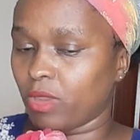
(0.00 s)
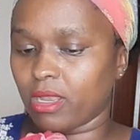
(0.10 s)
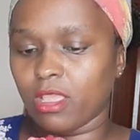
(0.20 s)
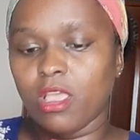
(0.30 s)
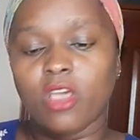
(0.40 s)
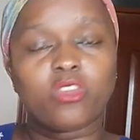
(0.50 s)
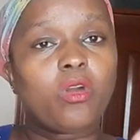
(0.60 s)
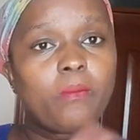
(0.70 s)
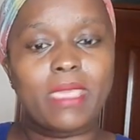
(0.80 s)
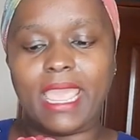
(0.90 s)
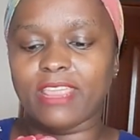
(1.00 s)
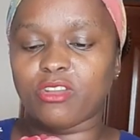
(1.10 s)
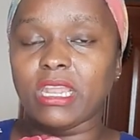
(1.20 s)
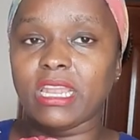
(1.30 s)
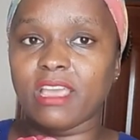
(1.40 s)
one. So me, I
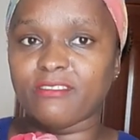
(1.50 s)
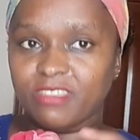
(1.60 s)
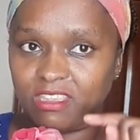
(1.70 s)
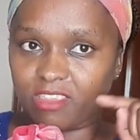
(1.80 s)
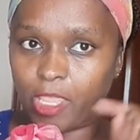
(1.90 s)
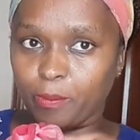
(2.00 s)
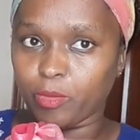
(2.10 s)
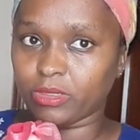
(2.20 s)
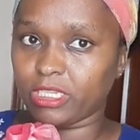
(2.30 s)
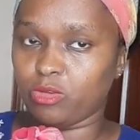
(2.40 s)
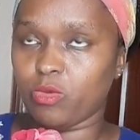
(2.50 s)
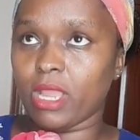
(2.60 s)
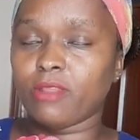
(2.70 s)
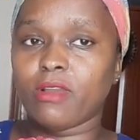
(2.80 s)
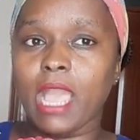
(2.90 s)
really love this imported
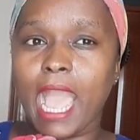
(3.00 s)
one.